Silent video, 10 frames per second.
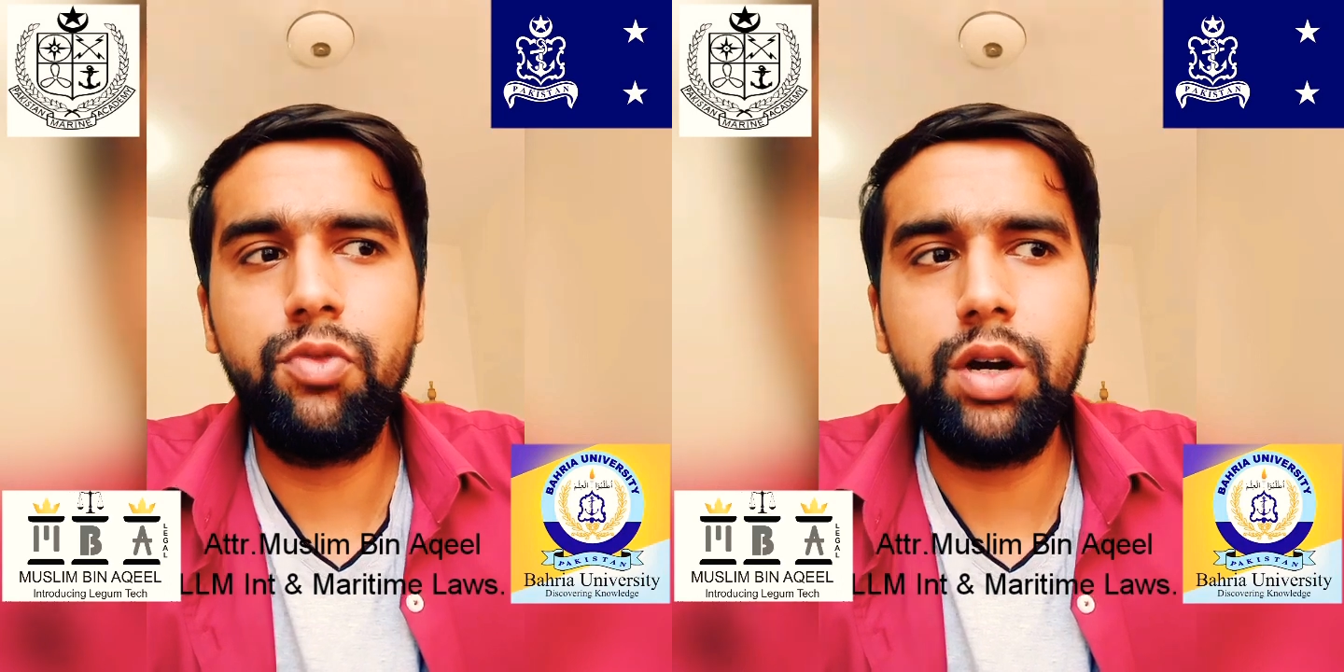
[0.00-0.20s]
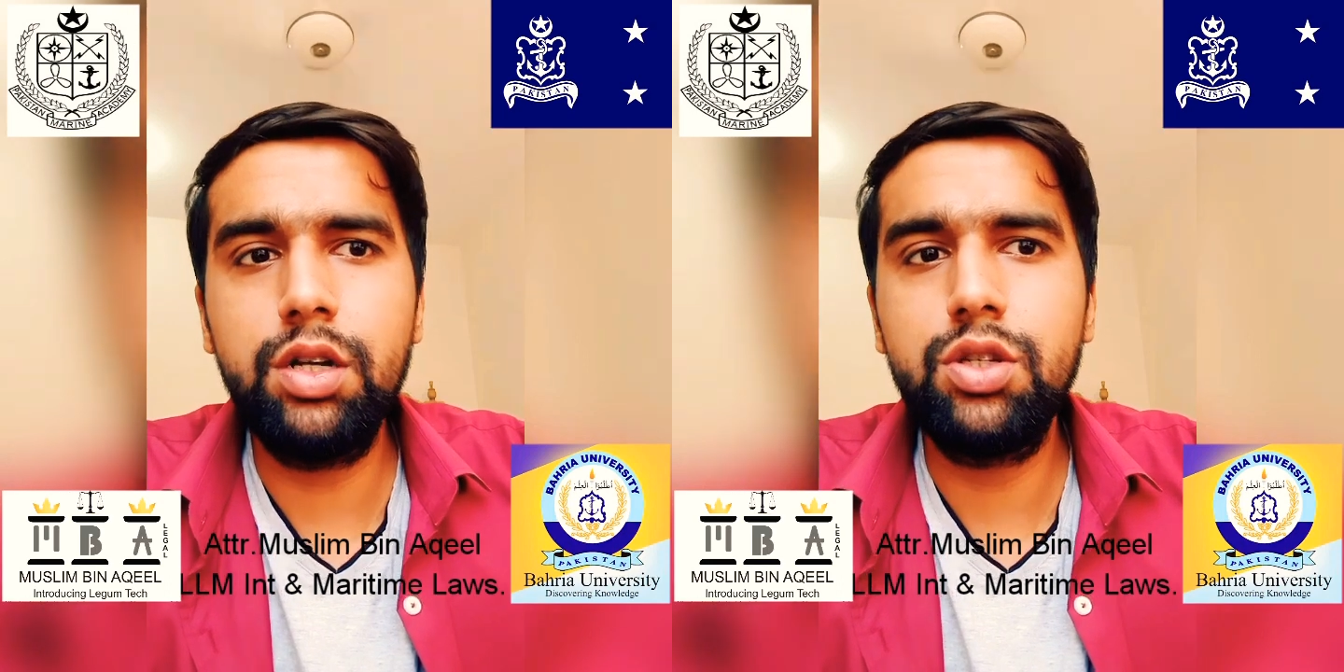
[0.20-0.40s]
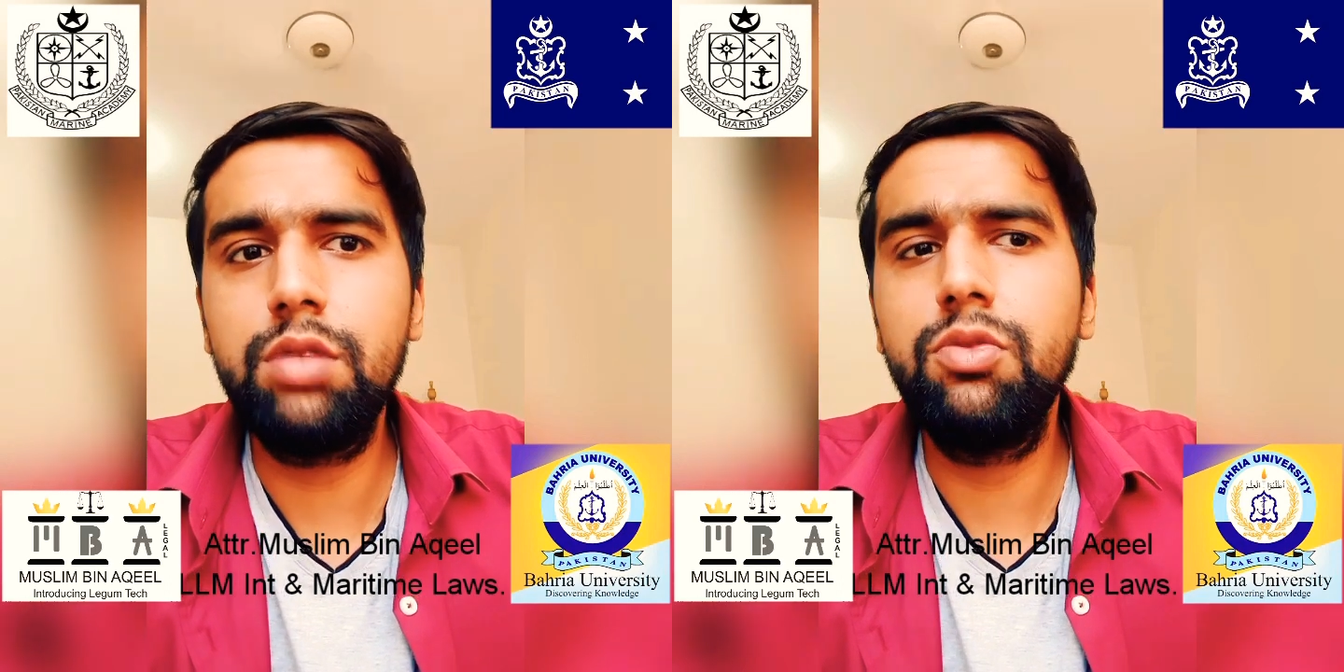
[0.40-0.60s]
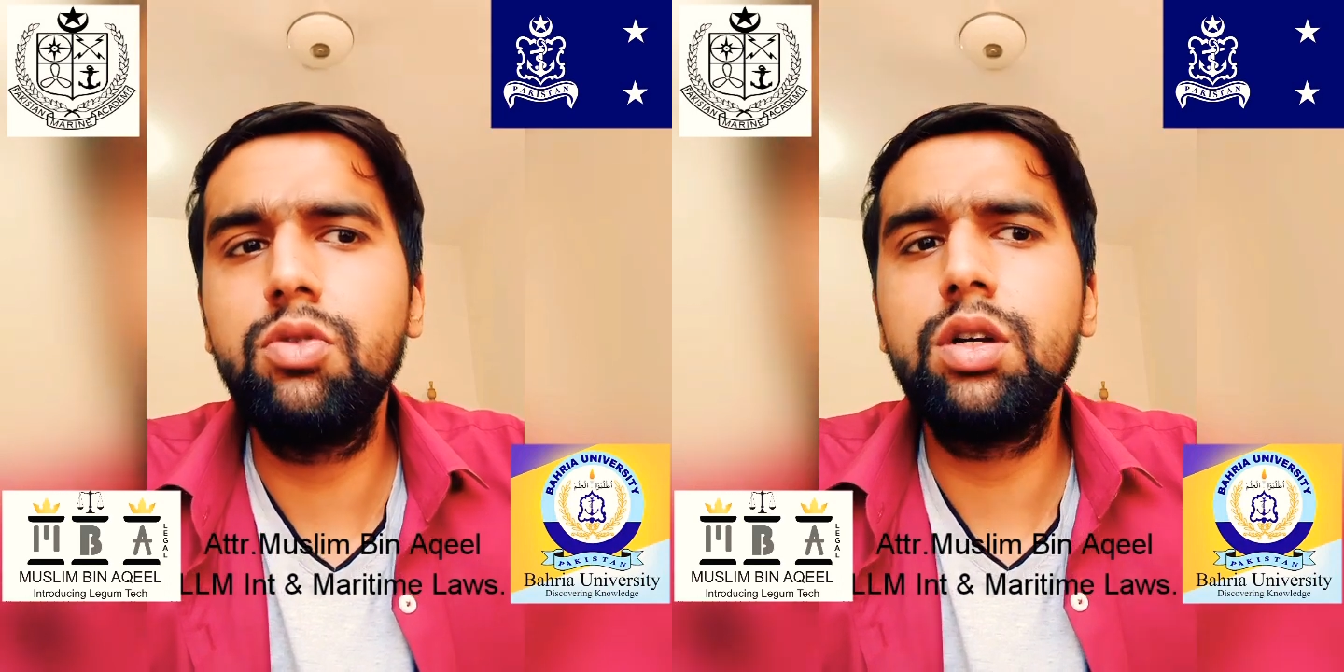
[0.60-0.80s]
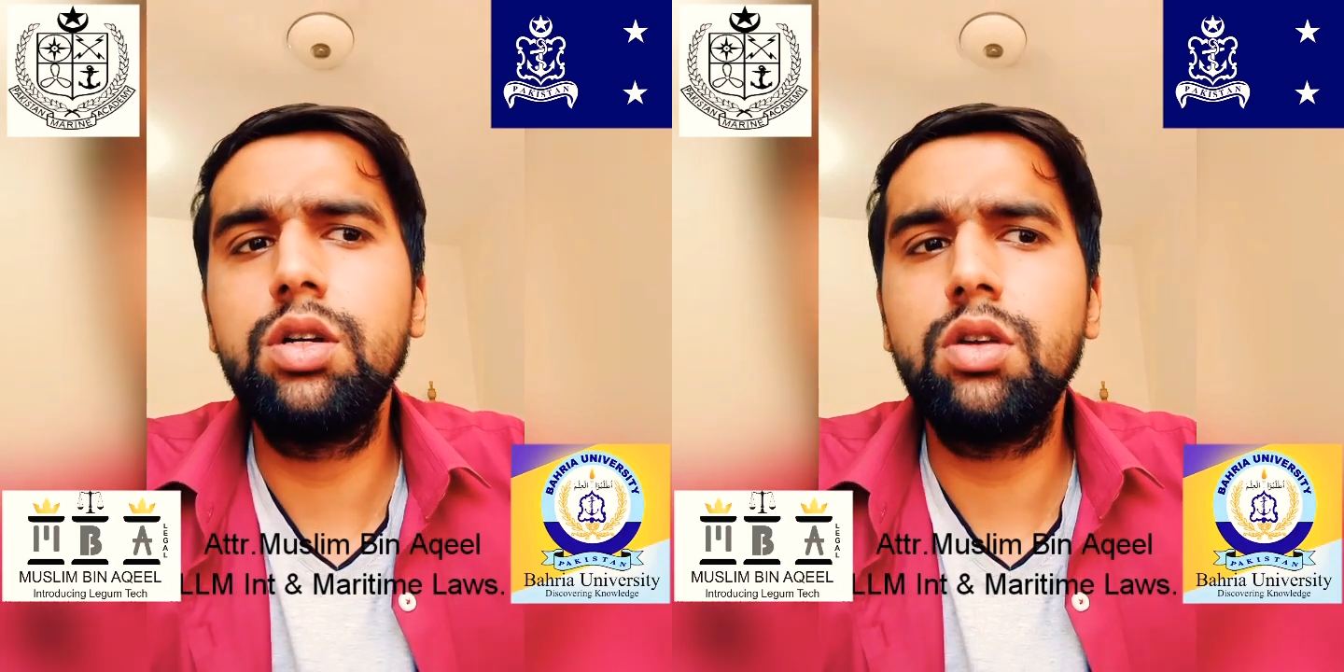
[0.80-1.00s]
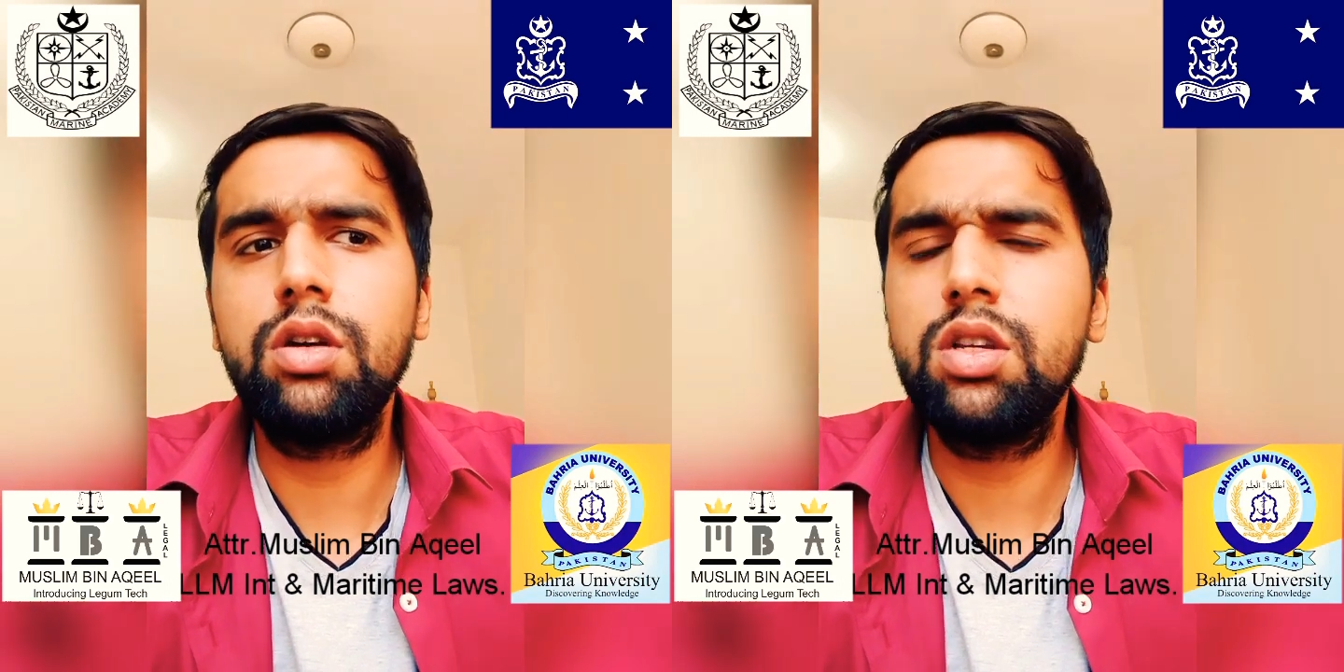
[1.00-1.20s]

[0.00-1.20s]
one distributors or